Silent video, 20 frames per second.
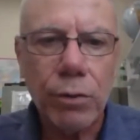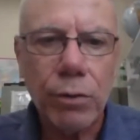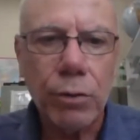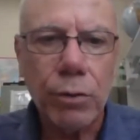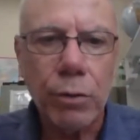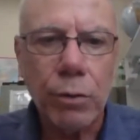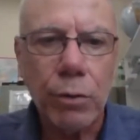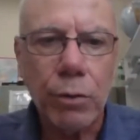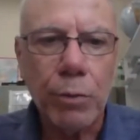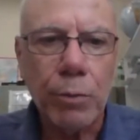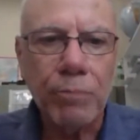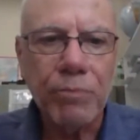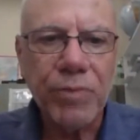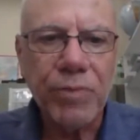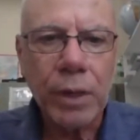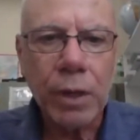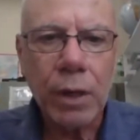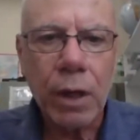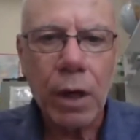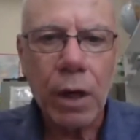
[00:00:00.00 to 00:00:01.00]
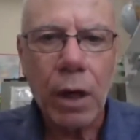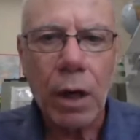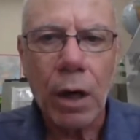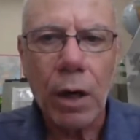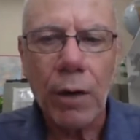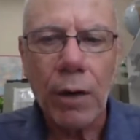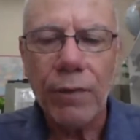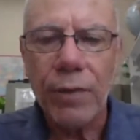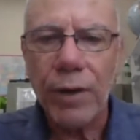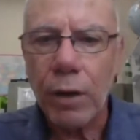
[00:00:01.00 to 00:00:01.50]
to
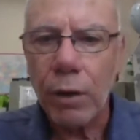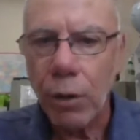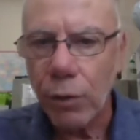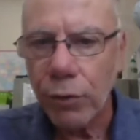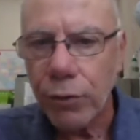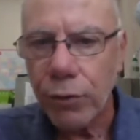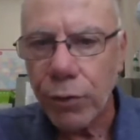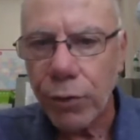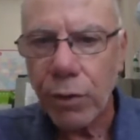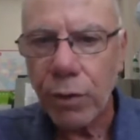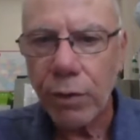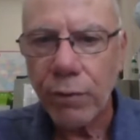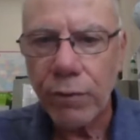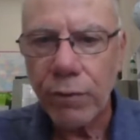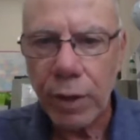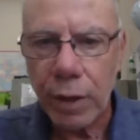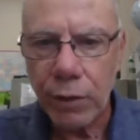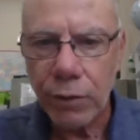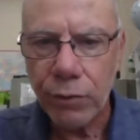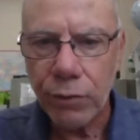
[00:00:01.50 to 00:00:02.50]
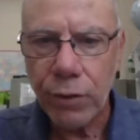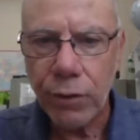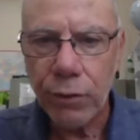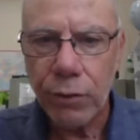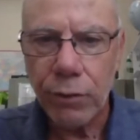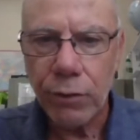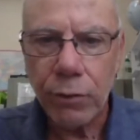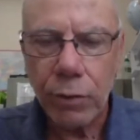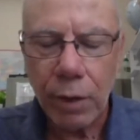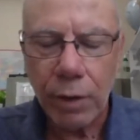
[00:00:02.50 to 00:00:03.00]
the culture of
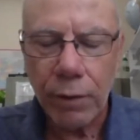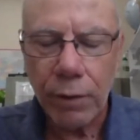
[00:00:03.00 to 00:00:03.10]
countries,